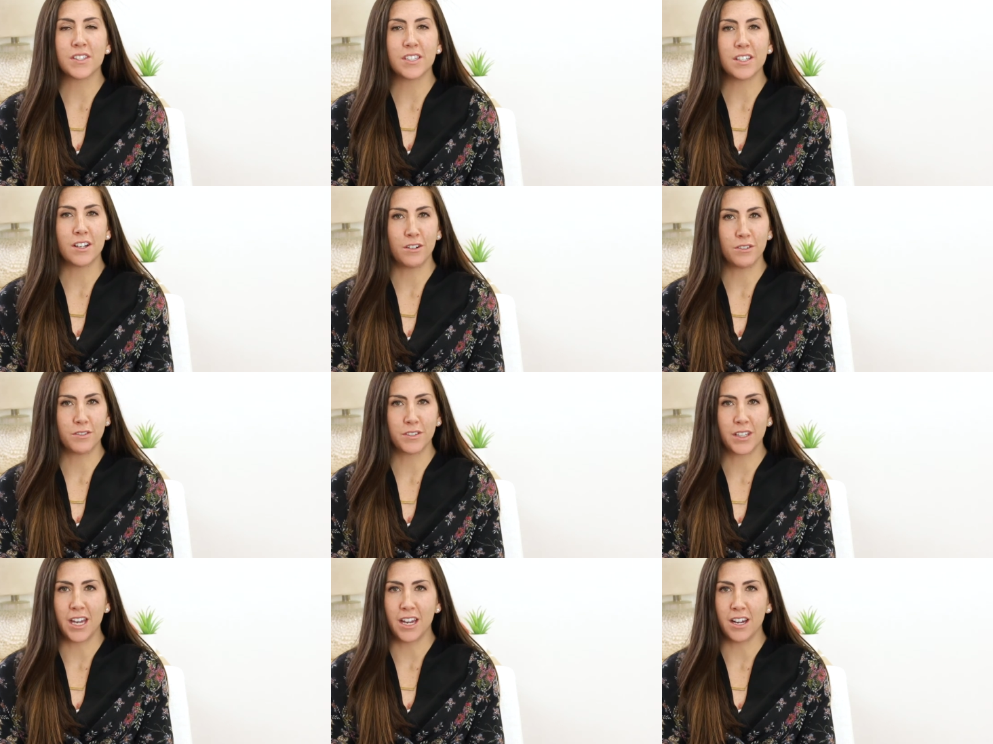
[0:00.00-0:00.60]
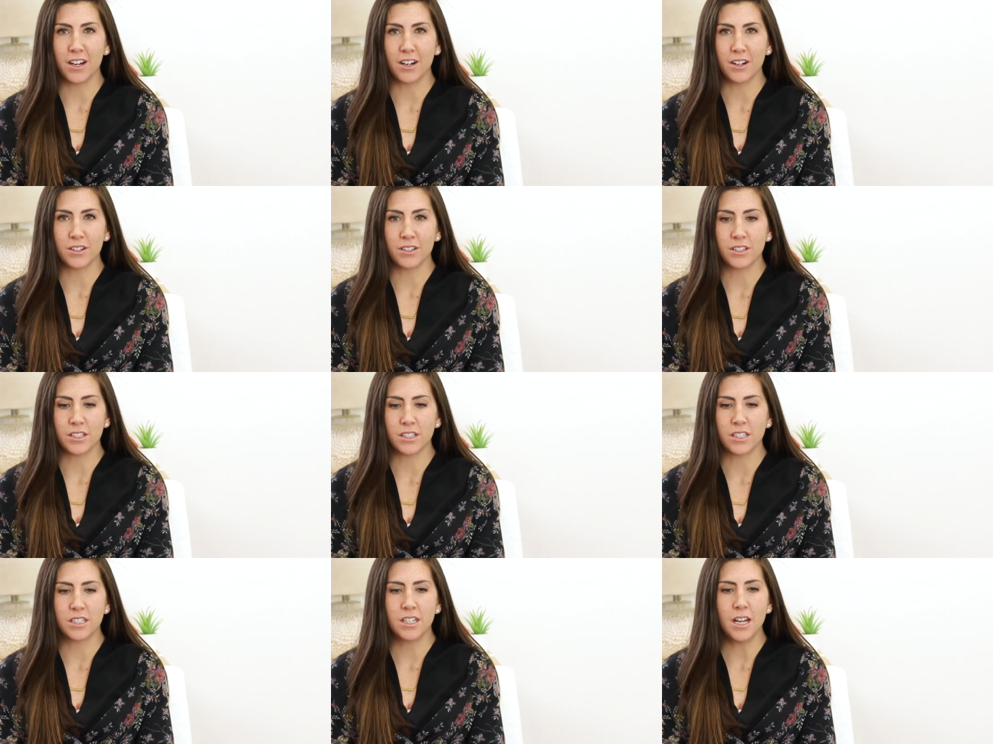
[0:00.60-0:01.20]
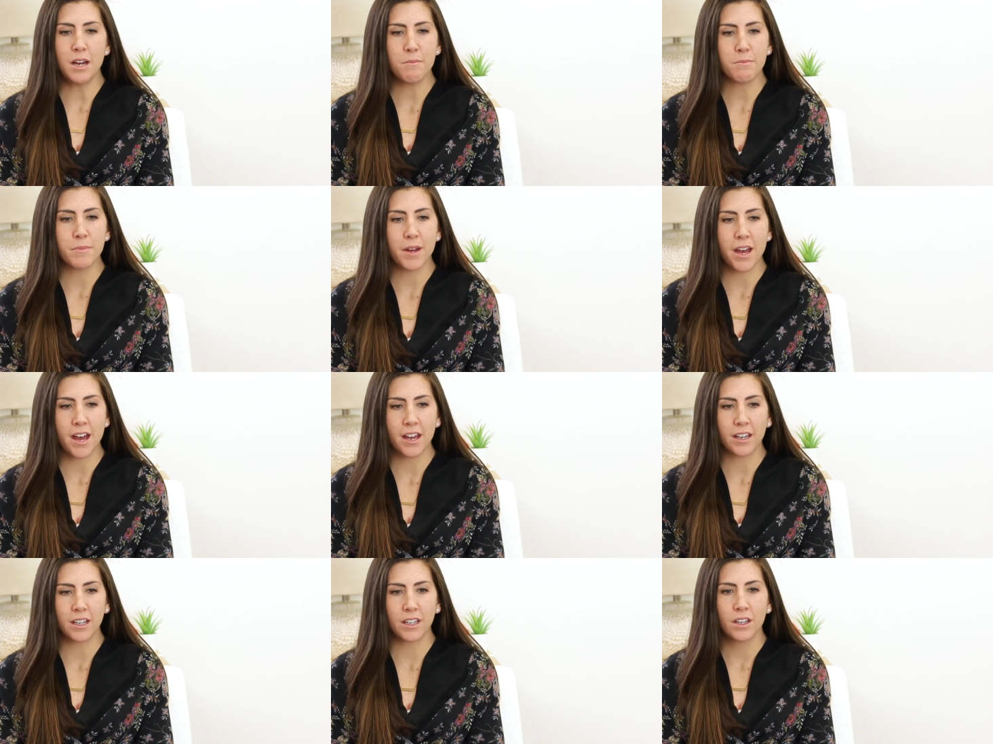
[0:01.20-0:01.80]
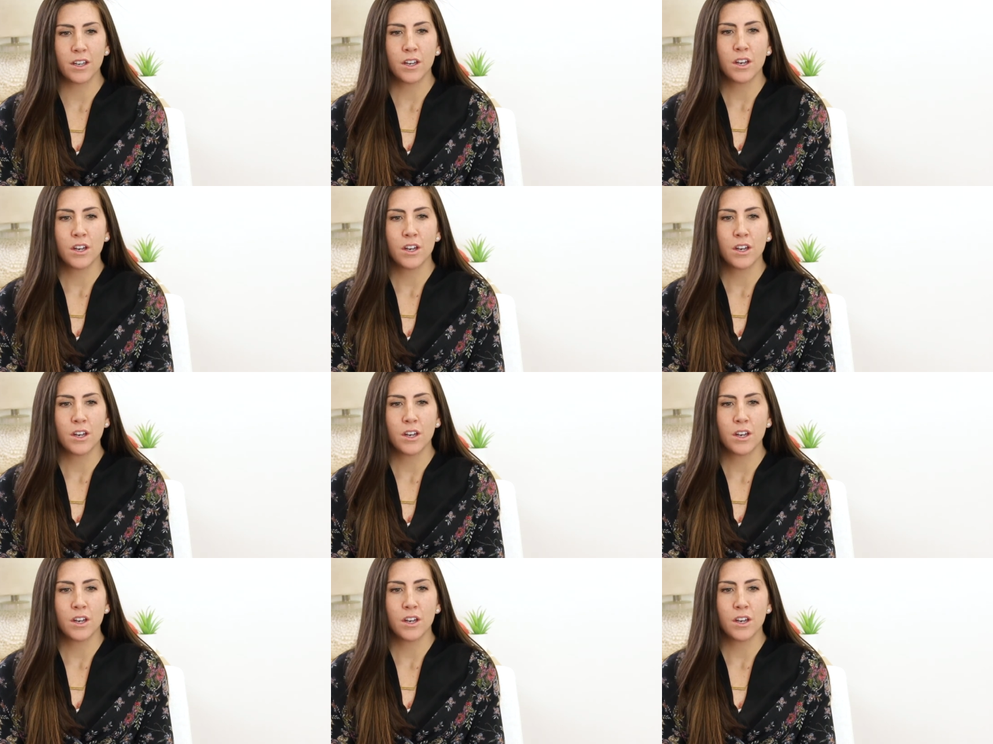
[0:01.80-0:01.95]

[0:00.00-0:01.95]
self-care, to step back